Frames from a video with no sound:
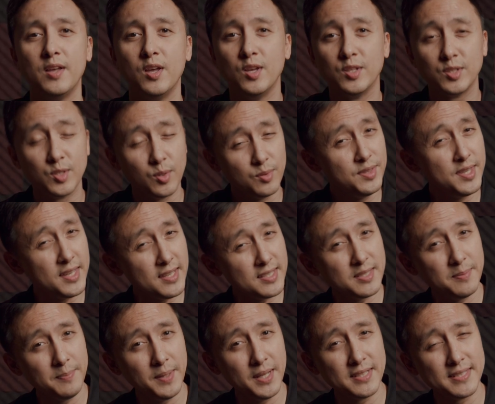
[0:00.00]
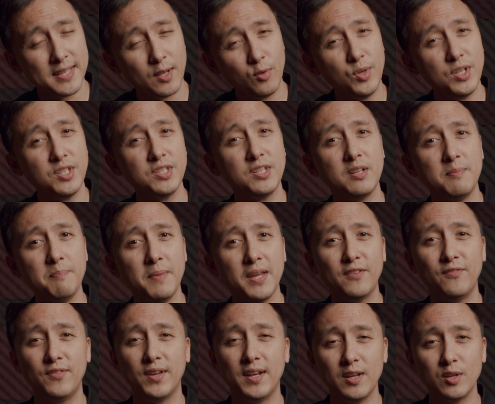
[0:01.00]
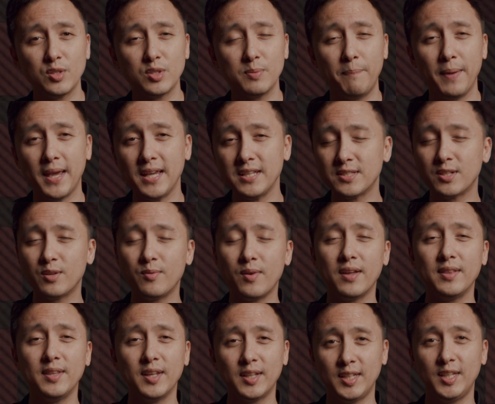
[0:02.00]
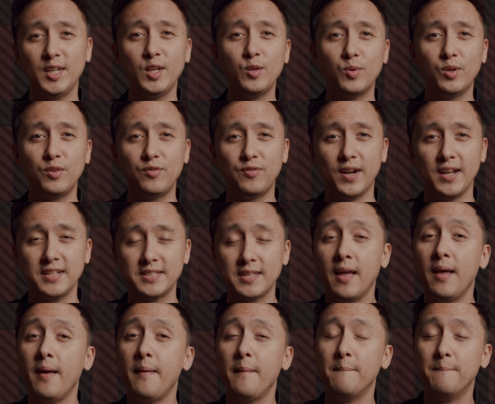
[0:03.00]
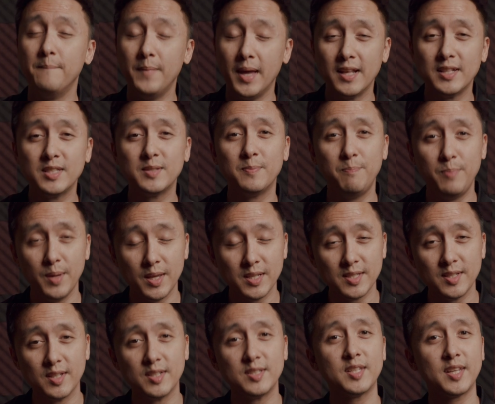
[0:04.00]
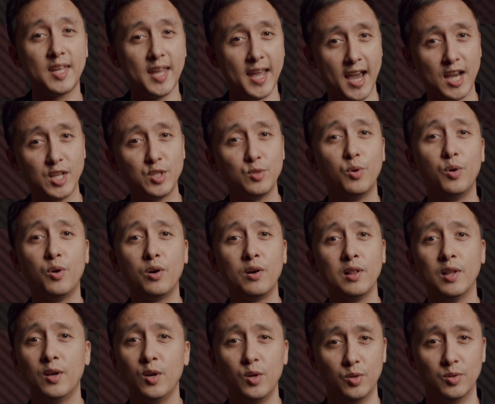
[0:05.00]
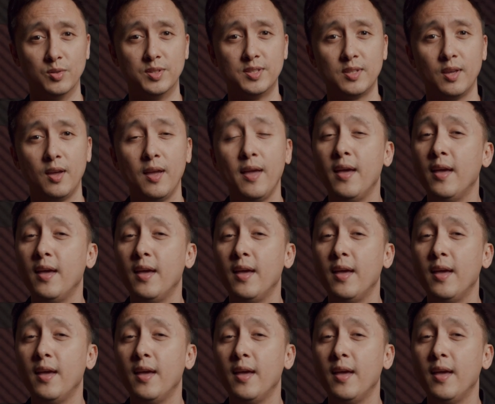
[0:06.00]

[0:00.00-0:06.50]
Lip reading: So this means that we should make videos based around the keyword phrase men's business casual clothes.